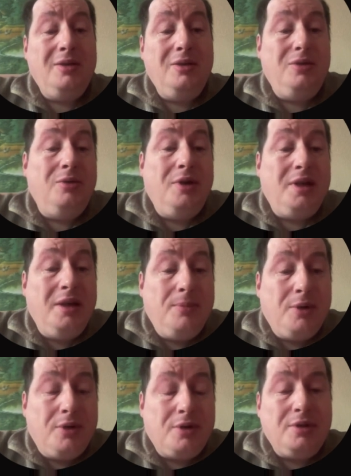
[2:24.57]
do it in
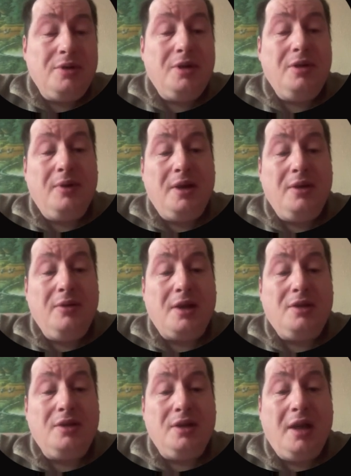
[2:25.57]
person, where you
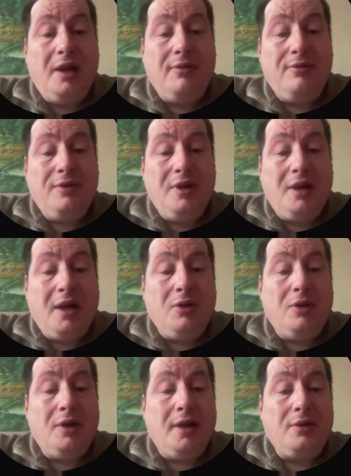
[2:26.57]
actually have direct
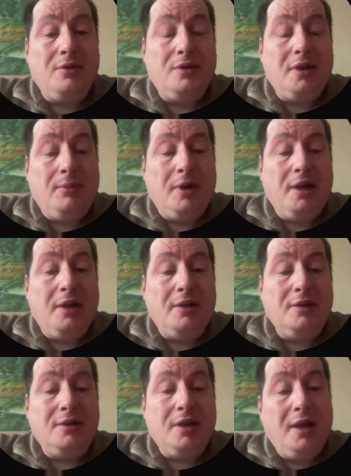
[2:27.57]
contact with someone and you
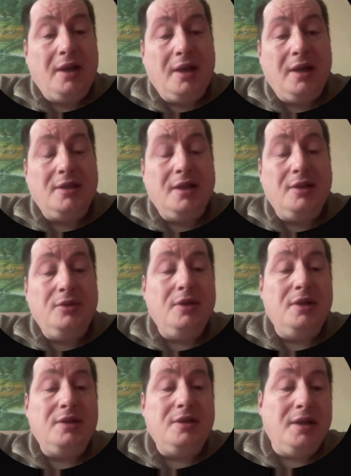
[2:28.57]
can say, hey, can I send you
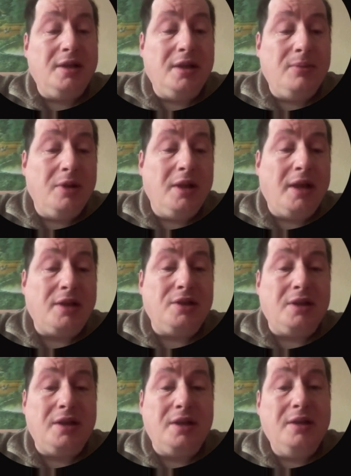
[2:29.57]
this, and they will
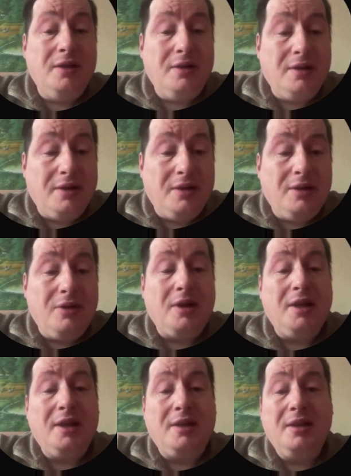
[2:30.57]
actually look
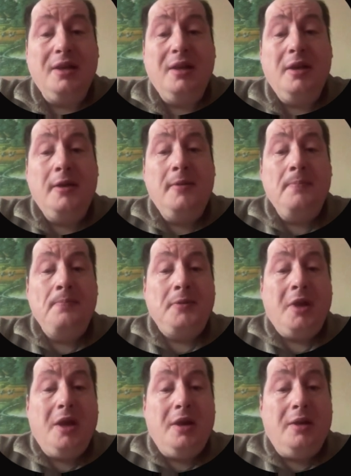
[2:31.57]
at it.
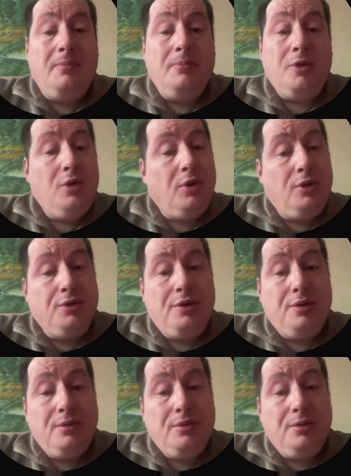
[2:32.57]
Cold